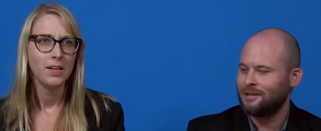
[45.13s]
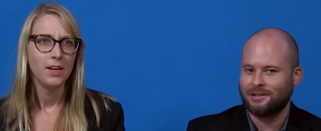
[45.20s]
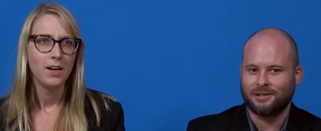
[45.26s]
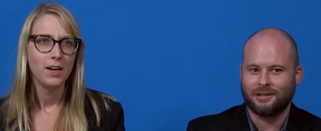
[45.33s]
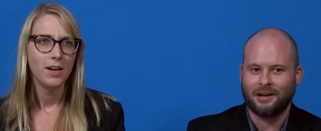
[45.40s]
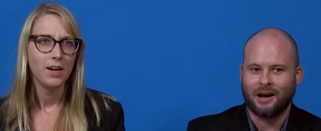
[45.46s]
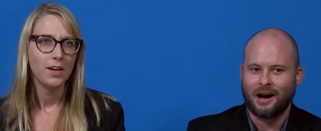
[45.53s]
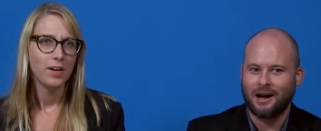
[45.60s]

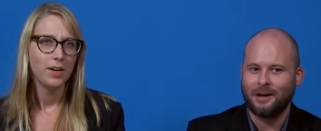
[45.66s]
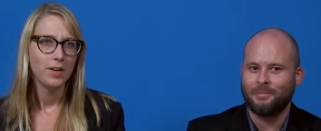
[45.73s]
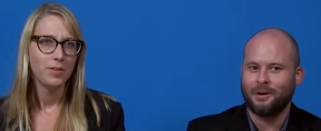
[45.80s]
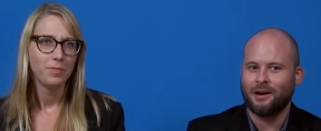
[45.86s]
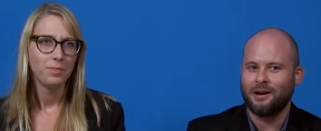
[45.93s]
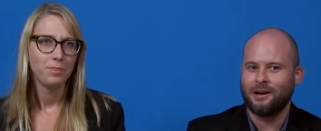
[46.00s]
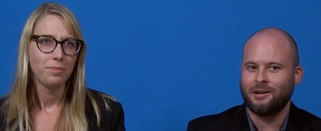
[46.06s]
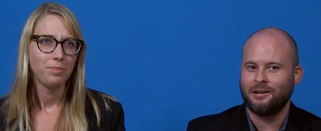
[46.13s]
Speaker 1: It's an
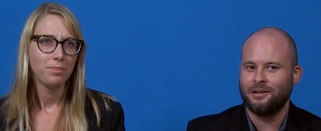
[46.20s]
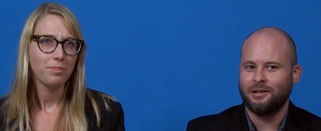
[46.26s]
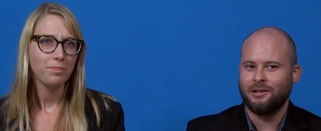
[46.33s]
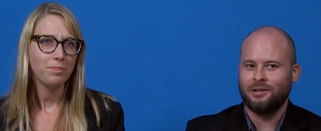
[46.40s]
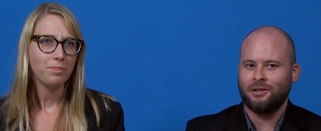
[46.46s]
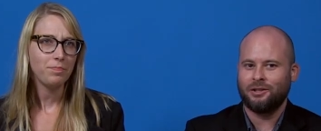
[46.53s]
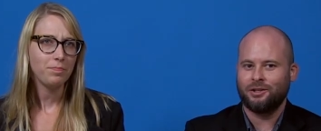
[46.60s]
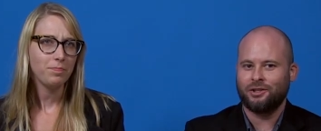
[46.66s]
iPod
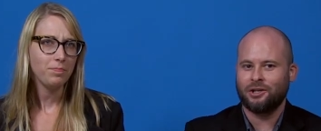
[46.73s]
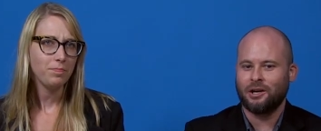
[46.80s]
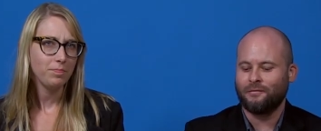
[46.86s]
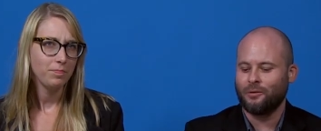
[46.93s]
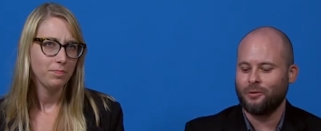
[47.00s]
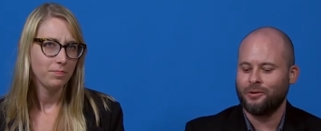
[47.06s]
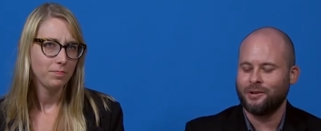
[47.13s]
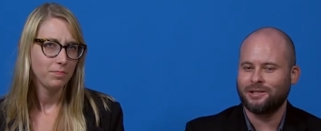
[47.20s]

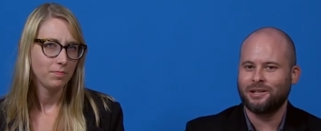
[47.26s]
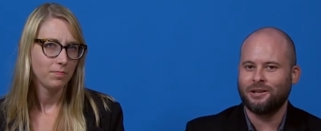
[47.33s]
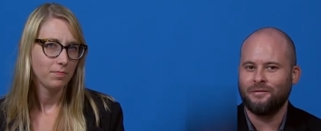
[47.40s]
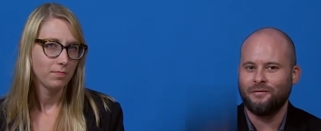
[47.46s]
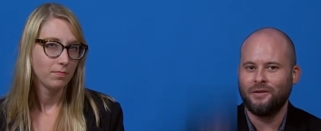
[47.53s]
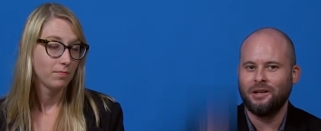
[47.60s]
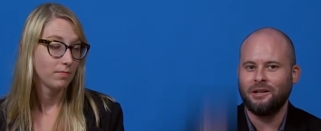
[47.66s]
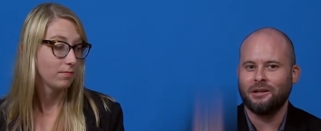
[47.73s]
shuffle that's
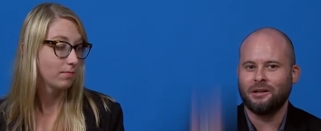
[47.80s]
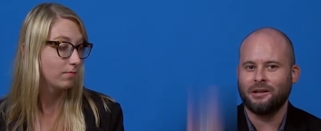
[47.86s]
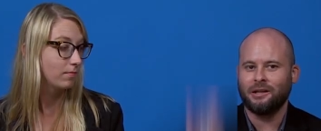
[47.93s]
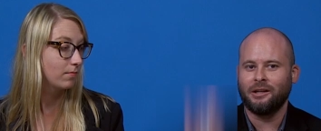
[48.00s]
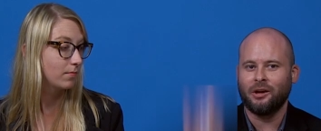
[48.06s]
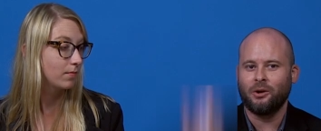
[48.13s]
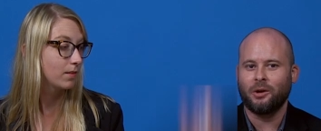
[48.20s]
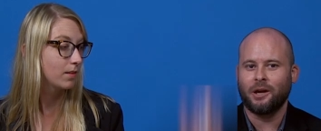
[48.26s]

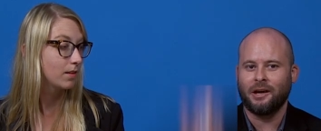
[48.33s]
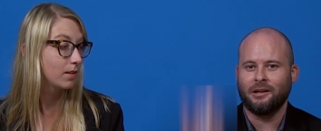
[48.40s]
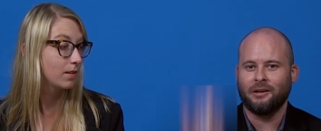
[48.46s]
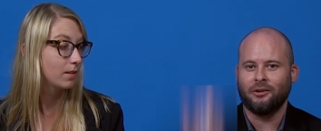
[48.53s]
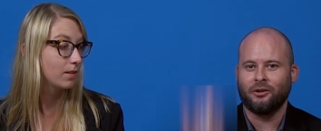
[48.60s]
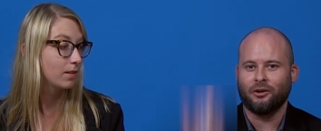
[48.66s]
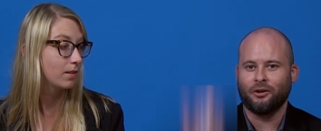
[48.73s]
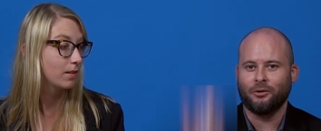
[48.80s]
conveniently
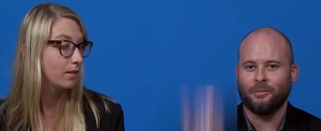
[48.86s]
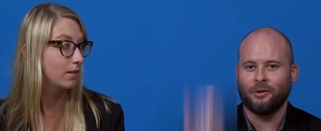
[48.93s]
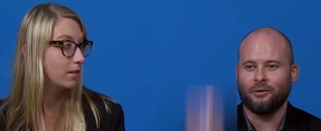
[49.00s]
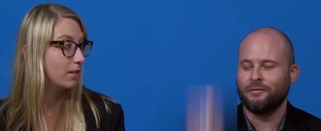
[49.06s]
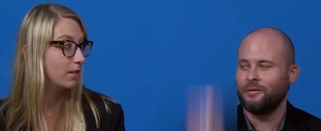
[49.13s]
located on your middle